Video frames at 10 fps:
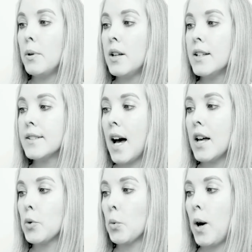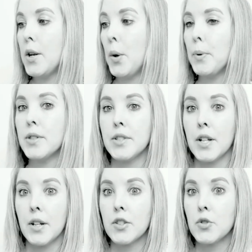His eyes were wide open,
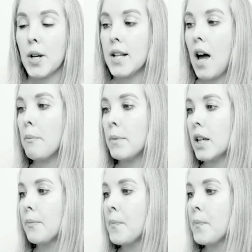staring straight at me.